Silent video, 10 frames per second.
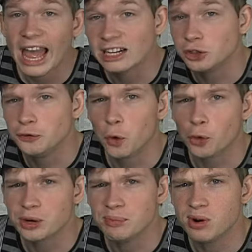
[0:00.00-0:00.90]
at
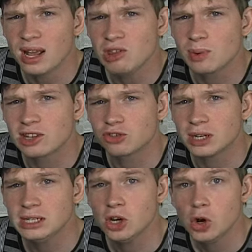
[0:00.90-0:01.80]
243 Brunswick
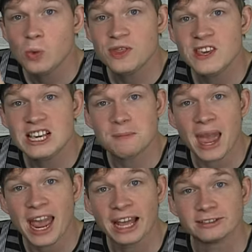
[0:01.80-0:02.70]
Street with these
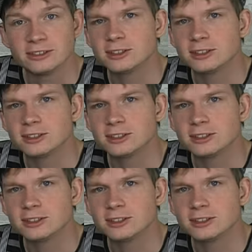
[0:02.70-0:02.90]
bands.